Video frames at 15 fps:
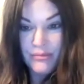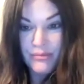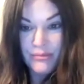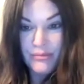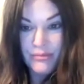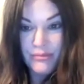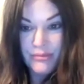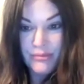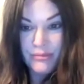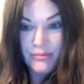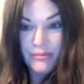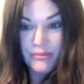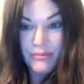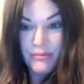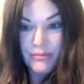
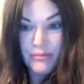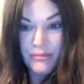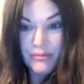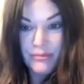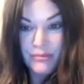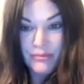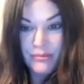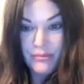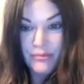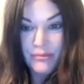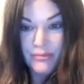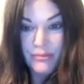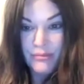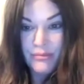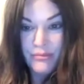
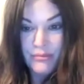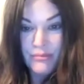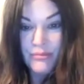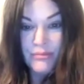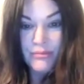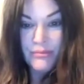(silent)